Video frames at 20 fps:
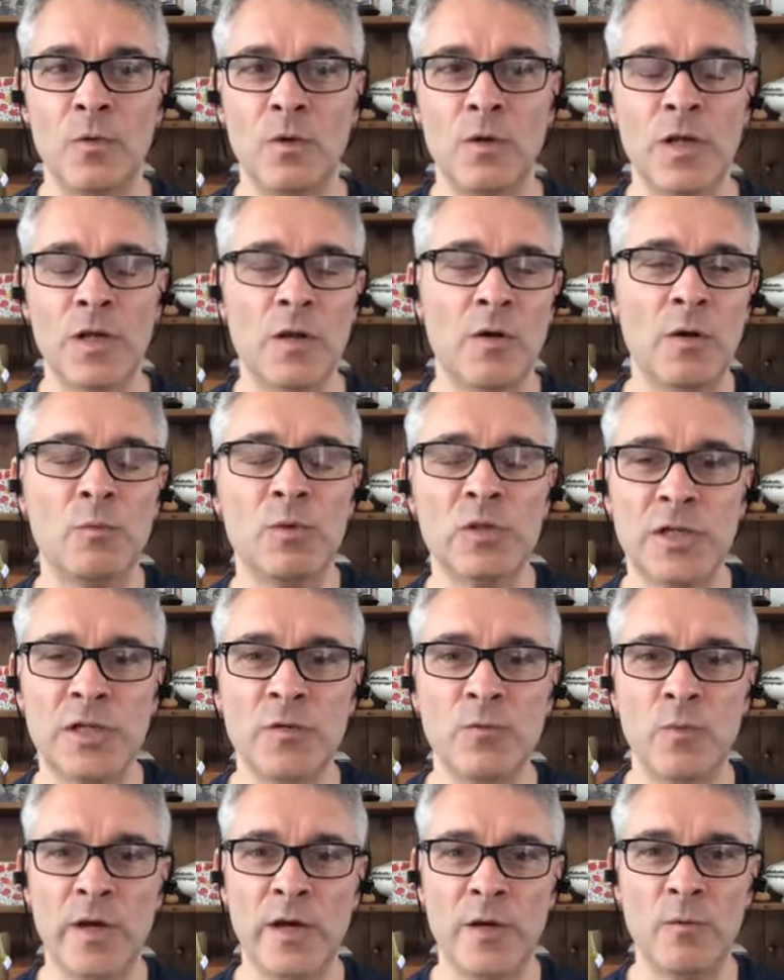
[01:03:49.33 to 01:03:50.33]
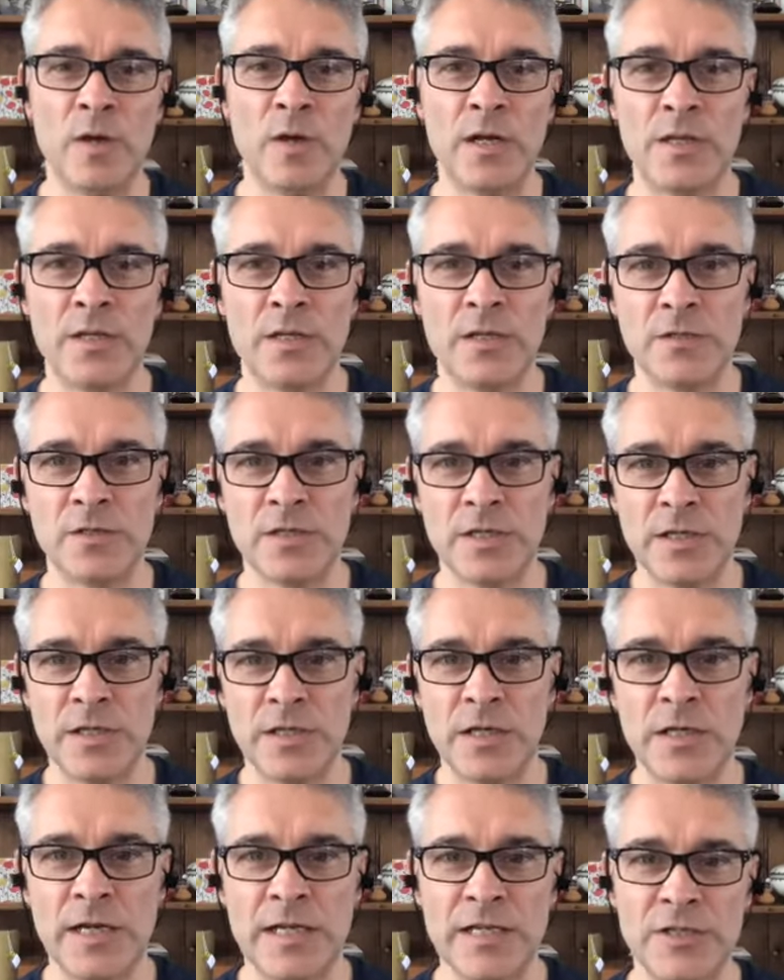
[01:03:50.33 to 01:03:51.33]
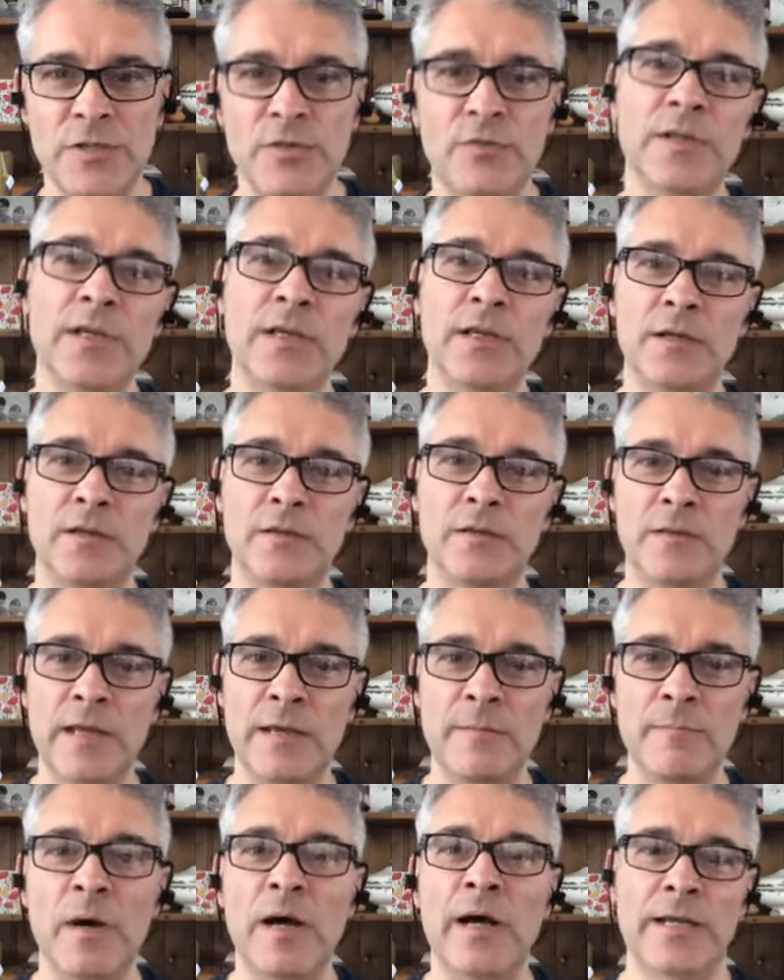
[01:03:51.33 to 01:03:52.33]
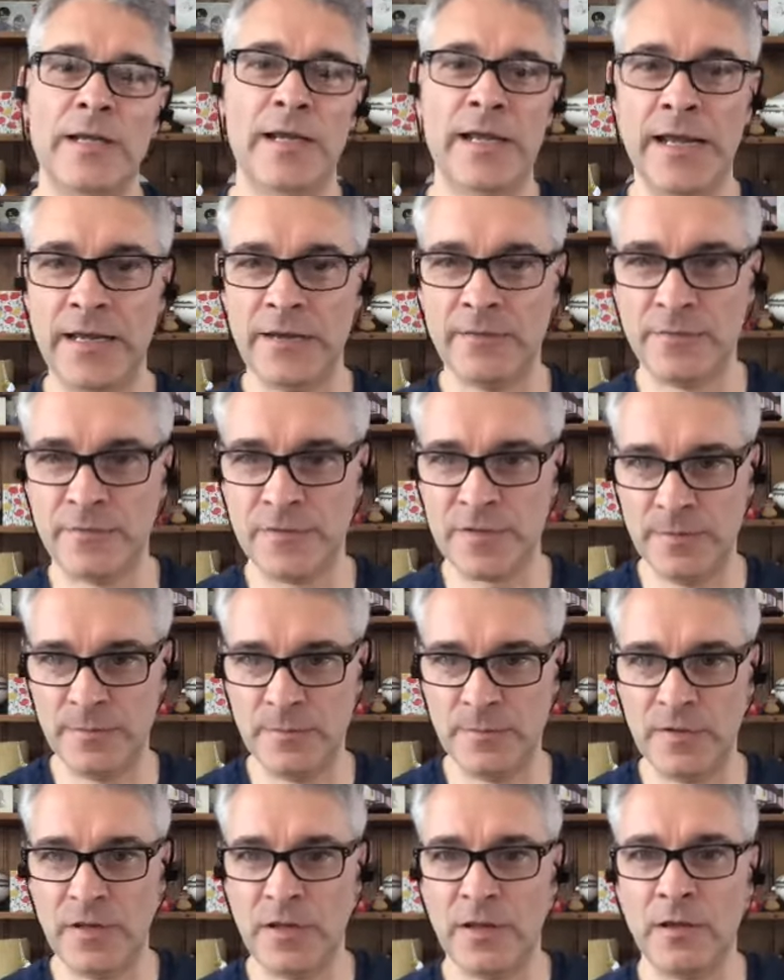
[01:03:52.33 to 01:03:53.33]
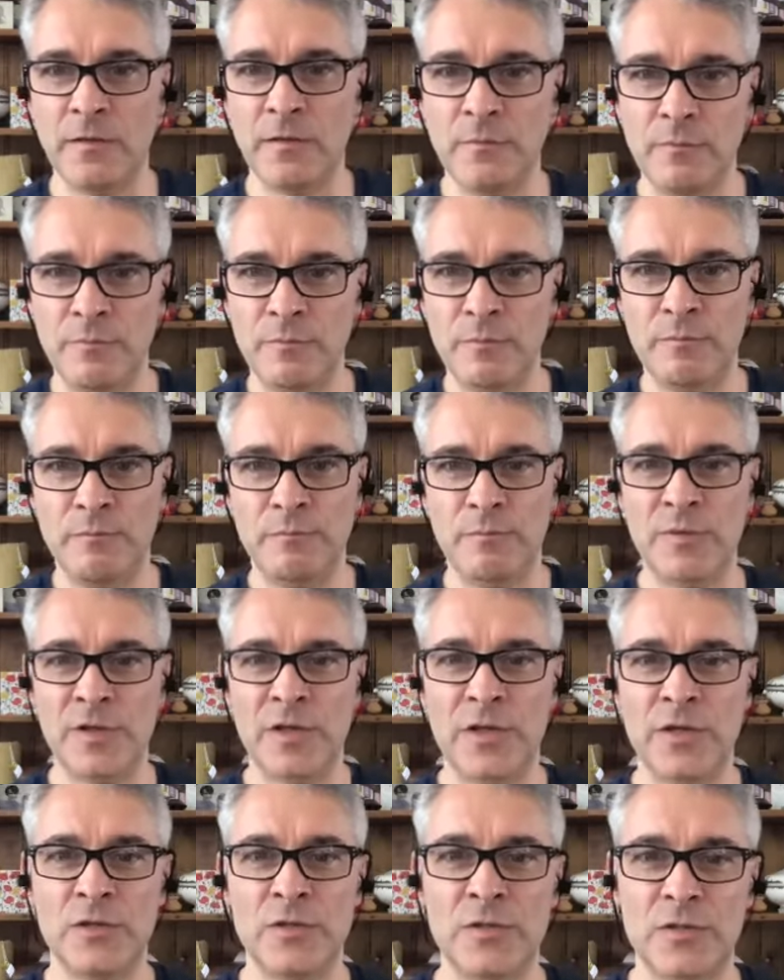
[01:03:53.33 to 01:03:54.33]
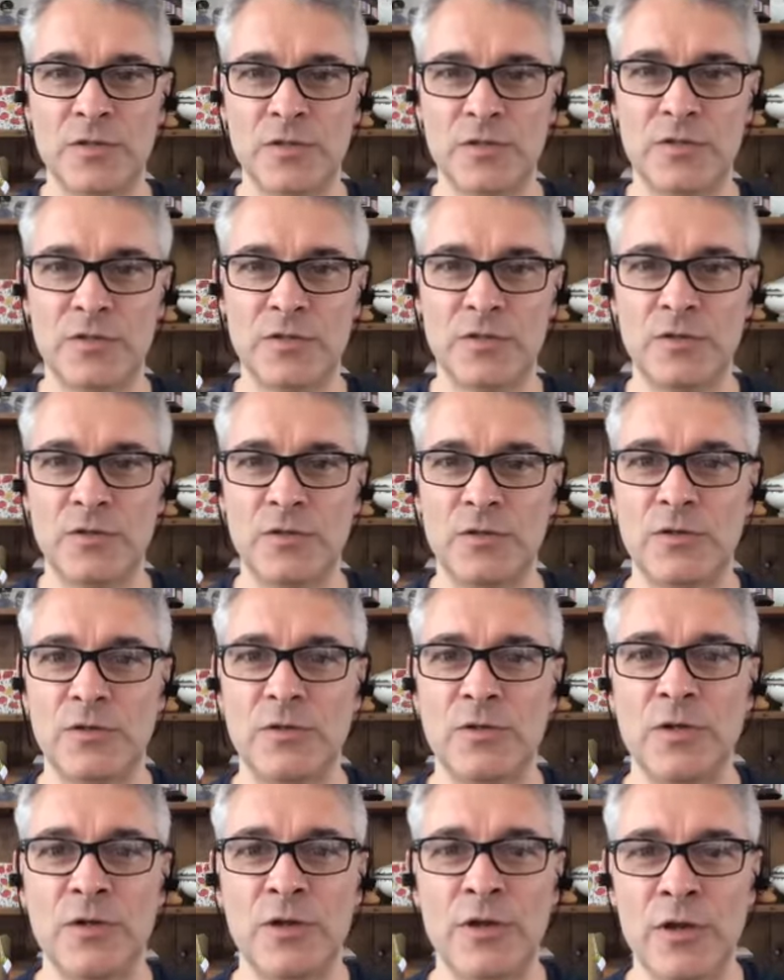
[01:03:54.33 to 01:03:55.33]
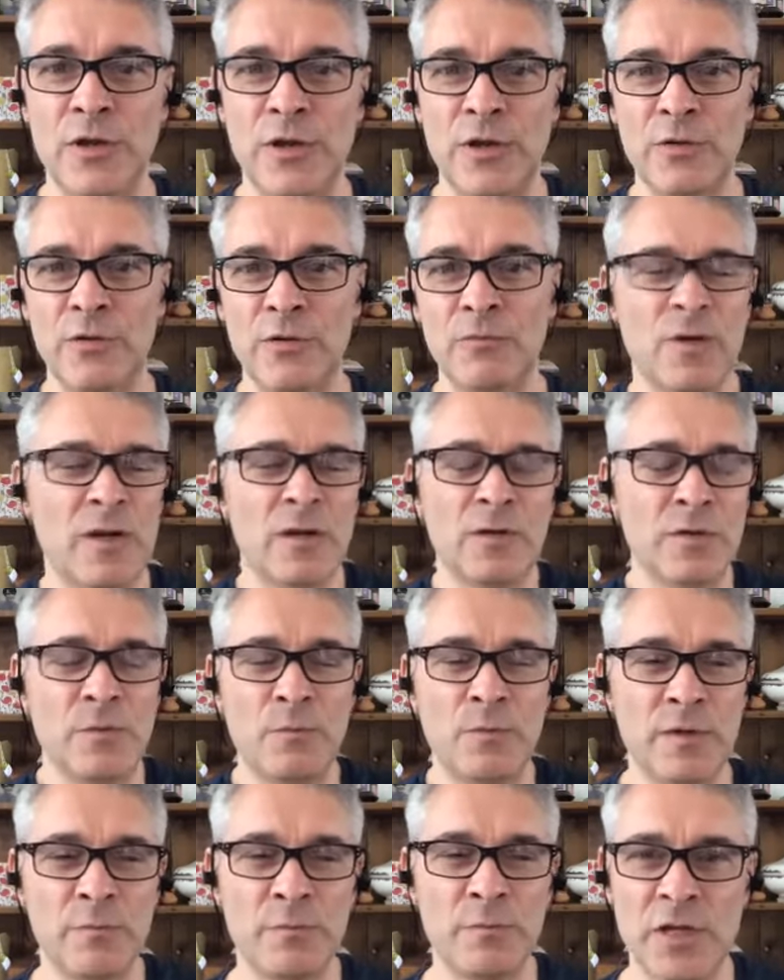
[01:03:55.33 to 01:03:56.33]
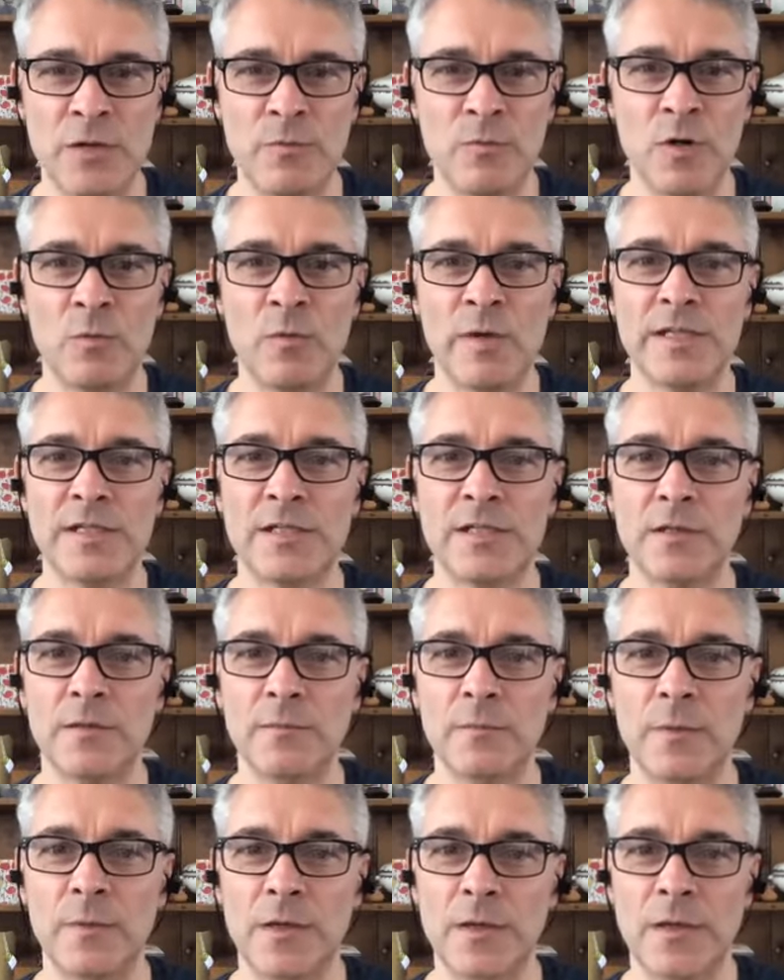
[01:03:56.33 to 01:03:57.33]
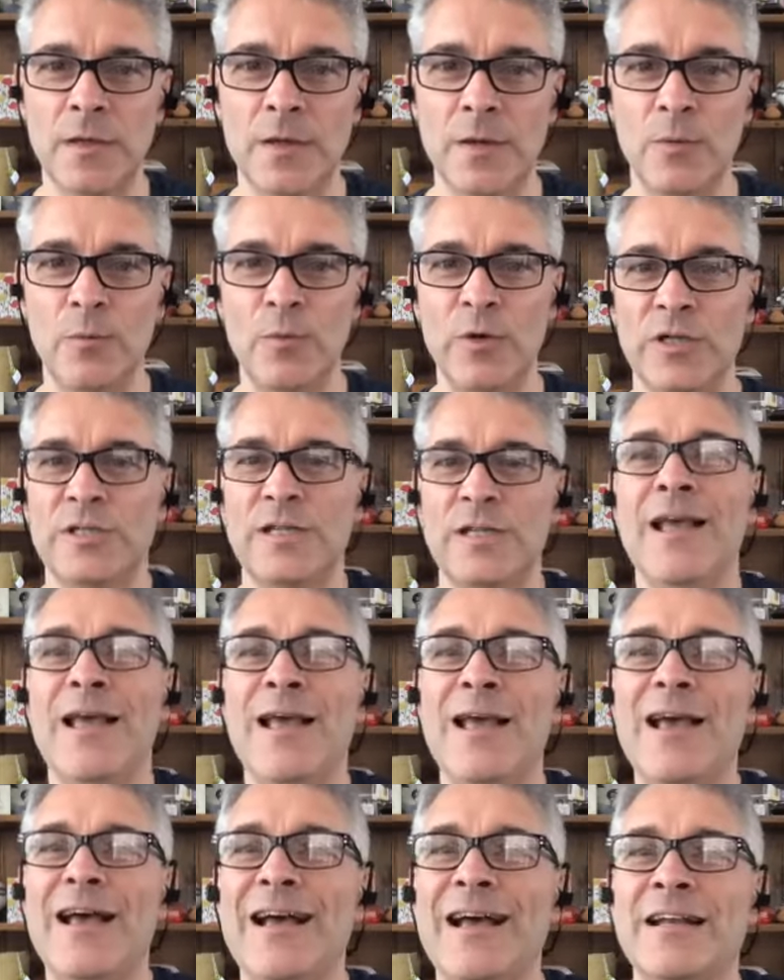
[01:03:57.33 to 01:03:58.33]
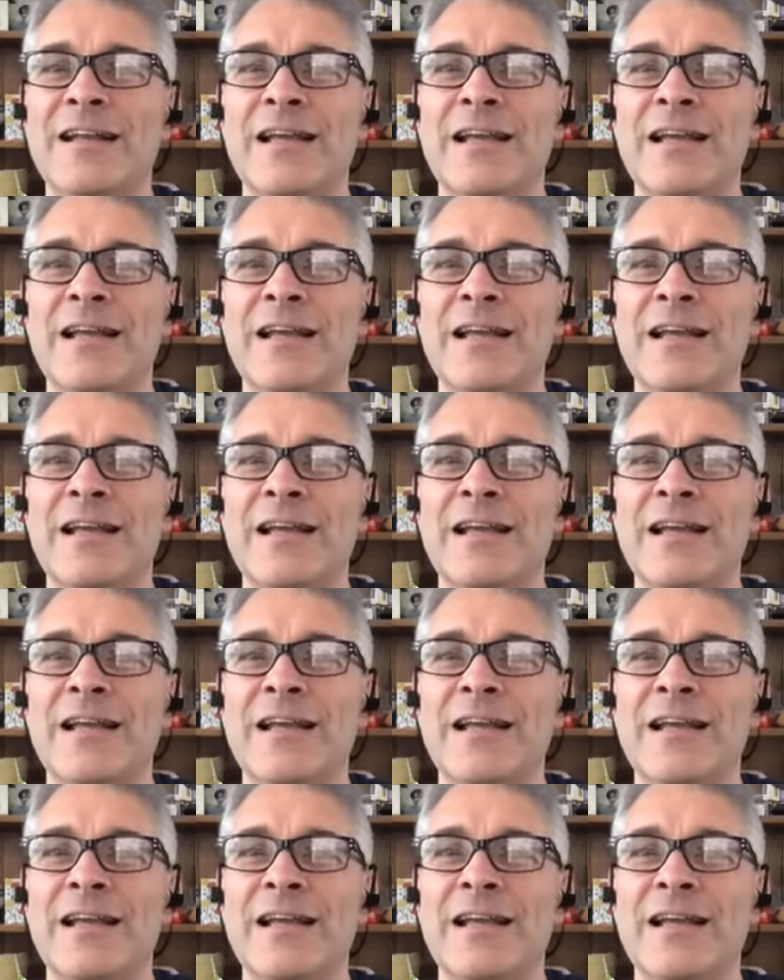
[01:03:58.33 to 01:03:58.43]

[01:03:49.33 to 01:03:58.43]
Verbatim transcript: you know, oh, well, don't wear one of those unless you think they might have something because, you, you know, well, we, we, don't want to waste them. Whereas, right. and,